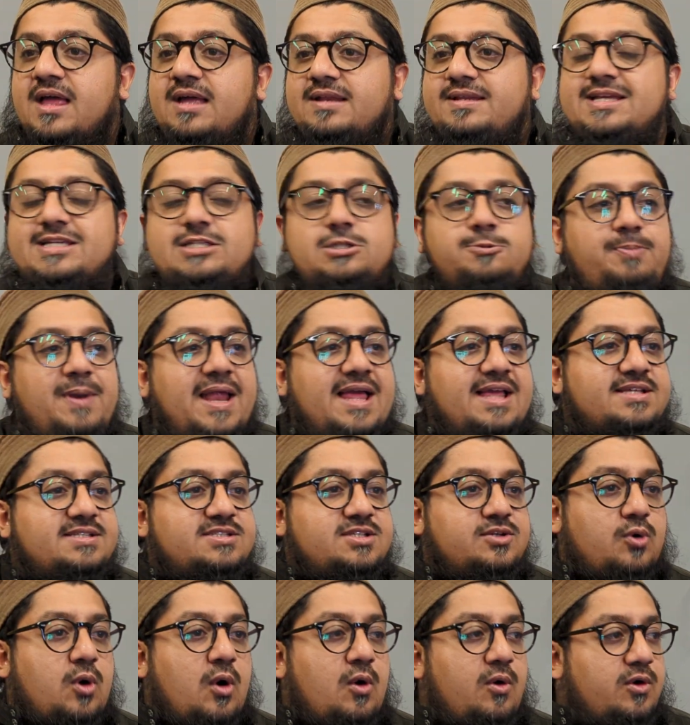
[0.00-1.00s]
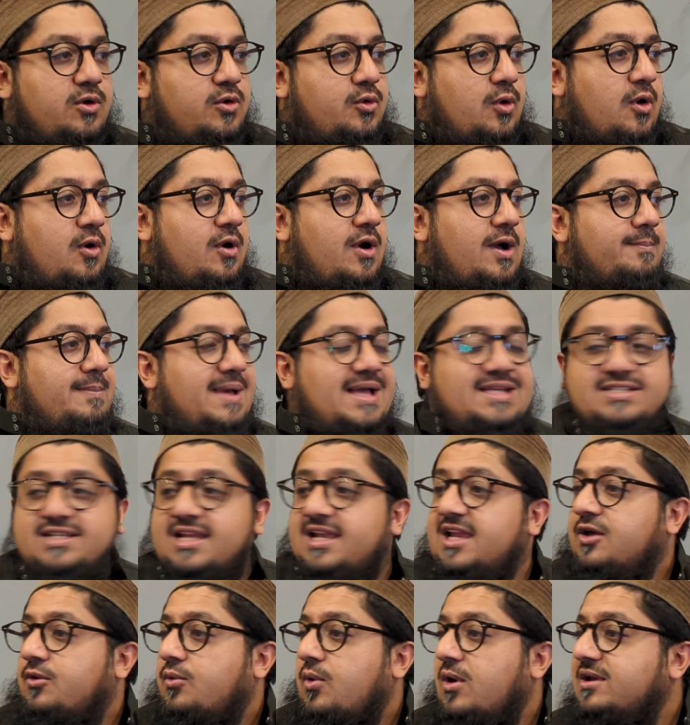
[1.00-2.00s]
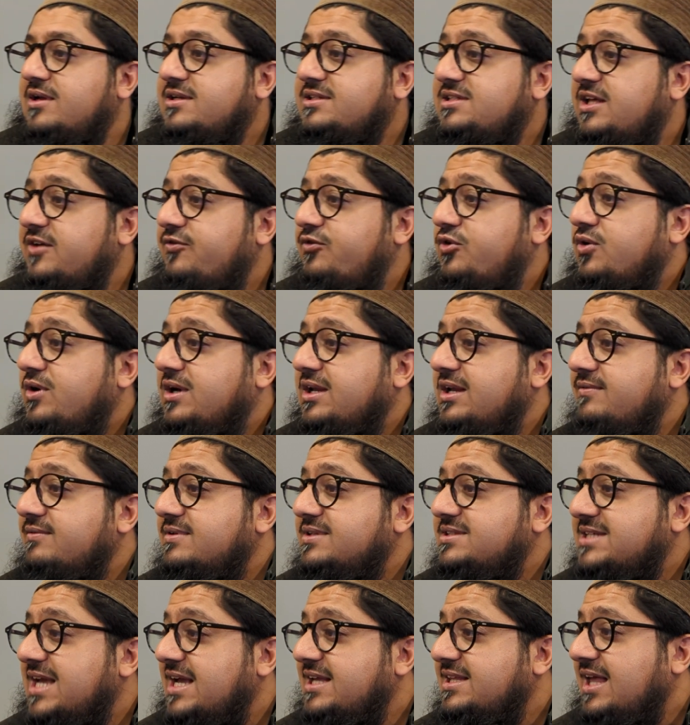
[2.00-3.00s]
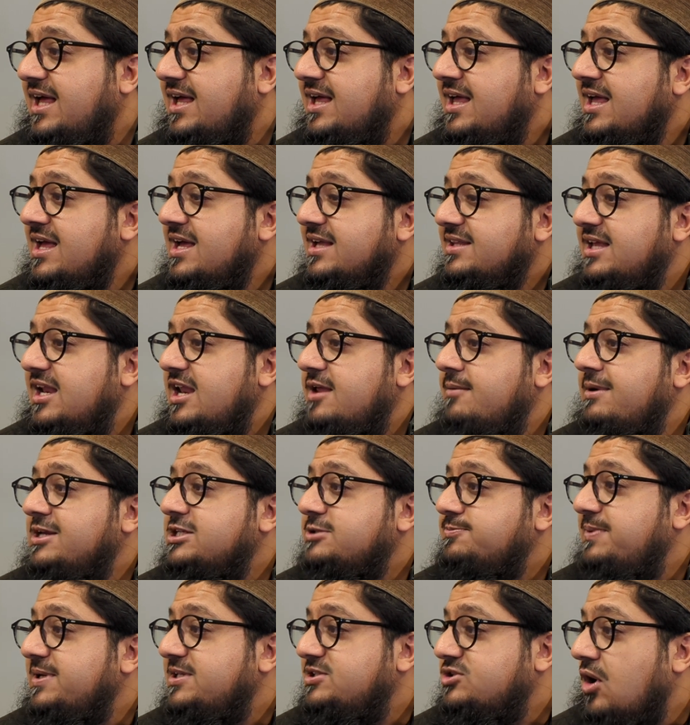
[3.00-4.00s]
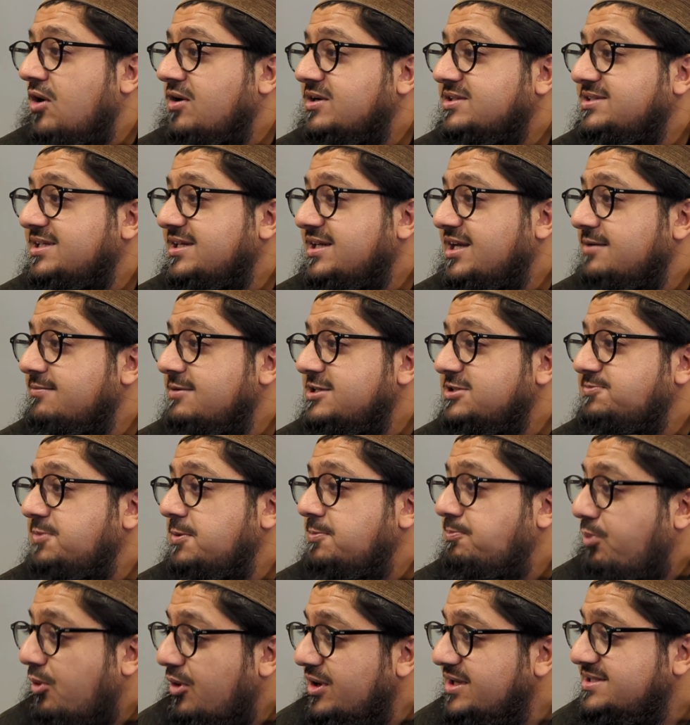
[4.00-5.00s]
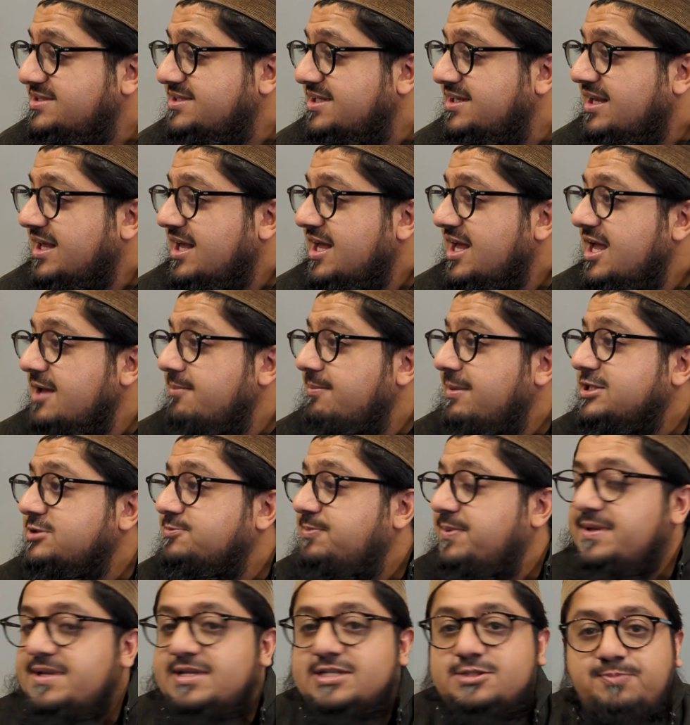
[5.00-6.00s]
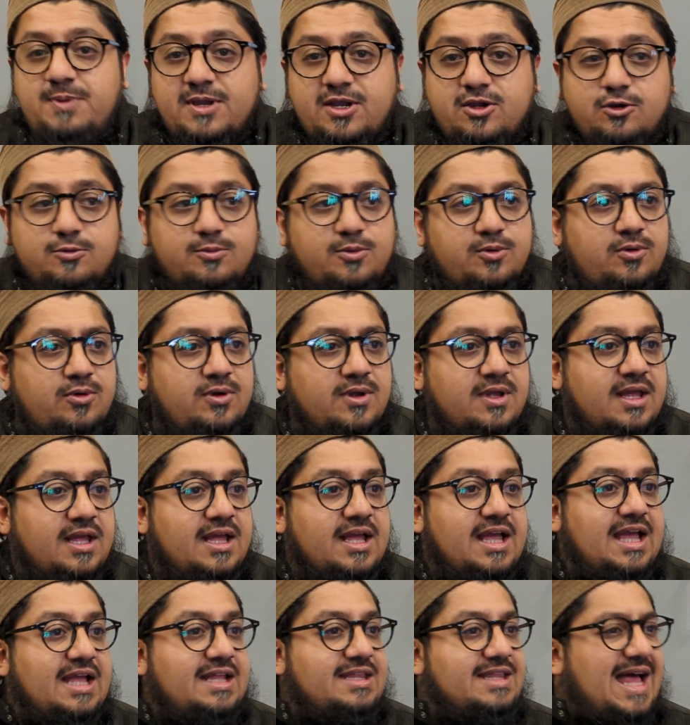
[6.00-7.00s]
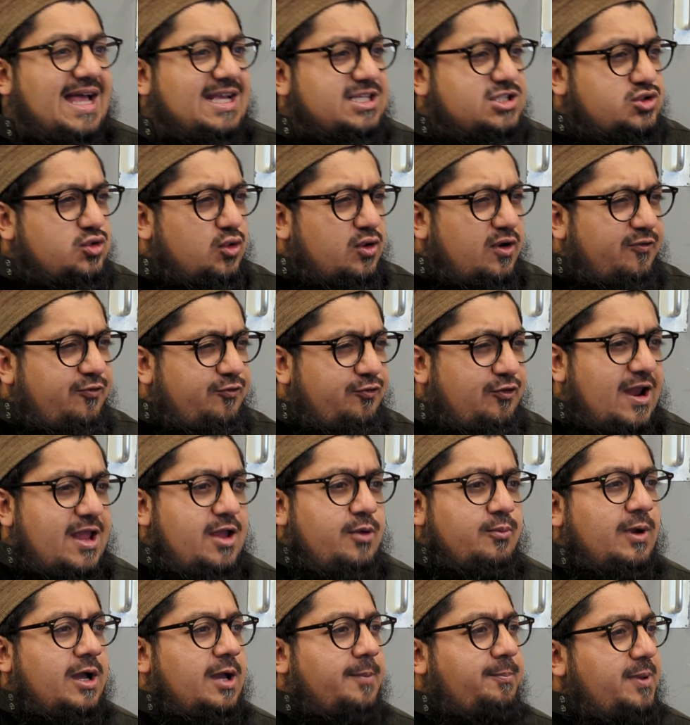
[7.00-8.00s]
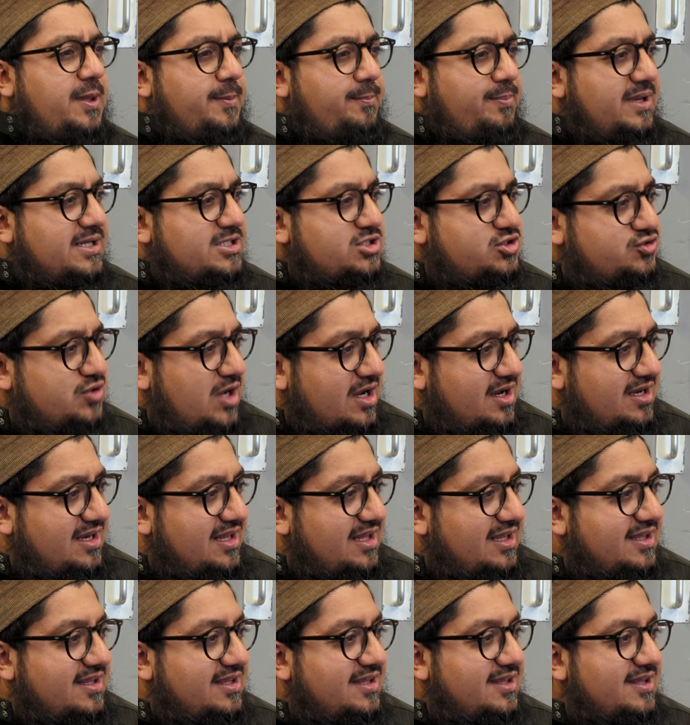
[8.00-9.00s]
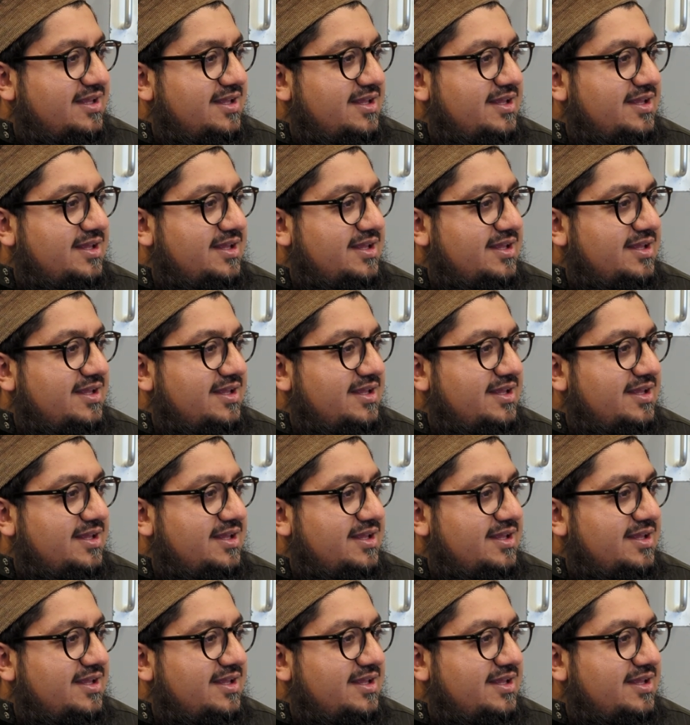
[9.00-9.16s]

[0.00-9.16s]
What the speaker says: displays quote-unquote a masculine quality, if you can even say that, then it must be toxic, it must be poison, it must be despicable. In that sort of framework, people are struggling.